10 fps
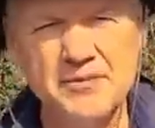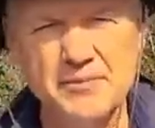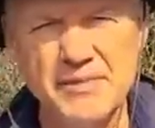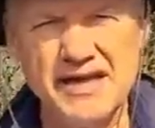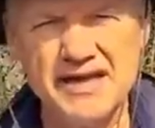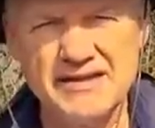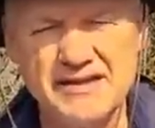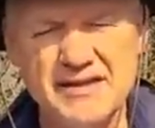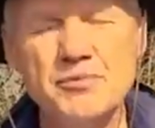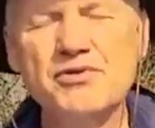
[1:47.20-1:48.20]
made
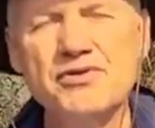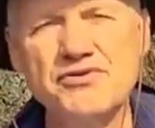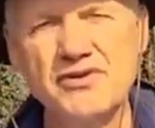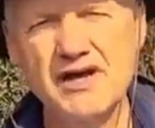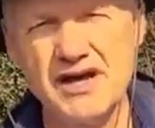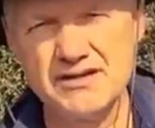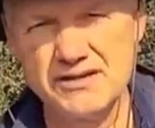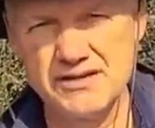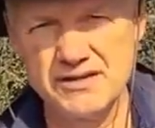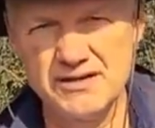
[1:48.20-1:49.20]
a beautiful
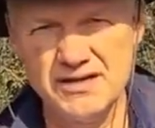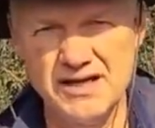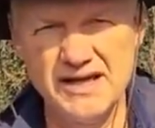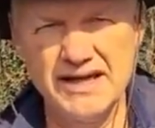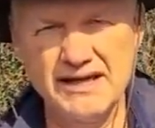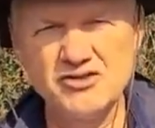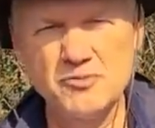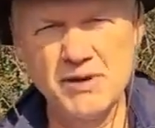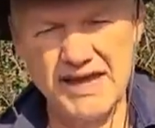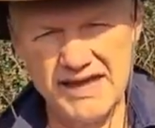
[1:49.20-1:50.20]
article
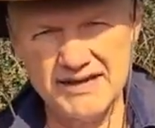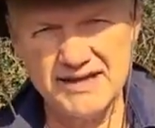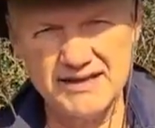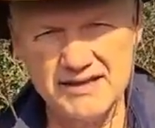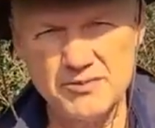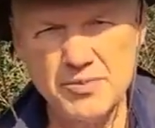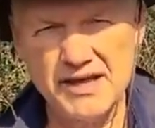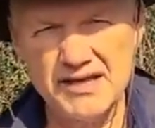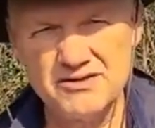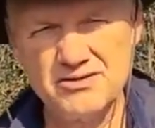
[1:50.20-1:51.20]
explaining that
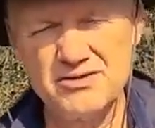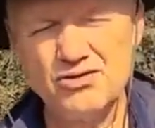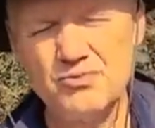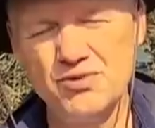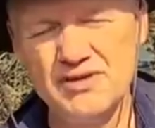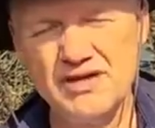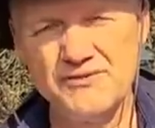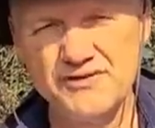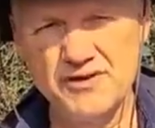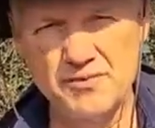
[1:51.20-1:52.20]
based on the
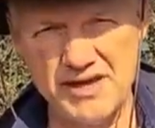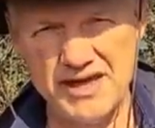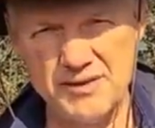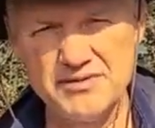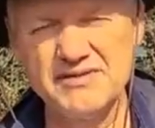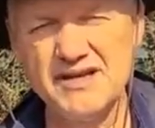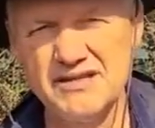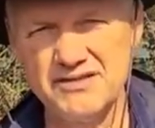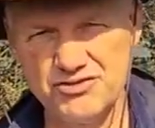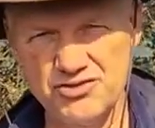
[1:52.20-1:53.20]
topographic maps
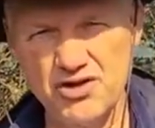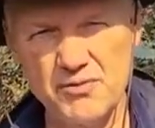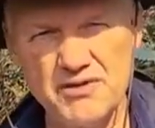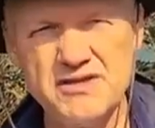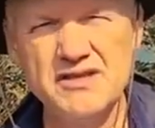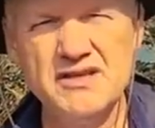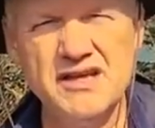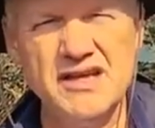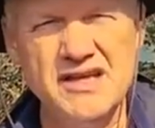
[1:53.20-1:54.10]
and the geometry,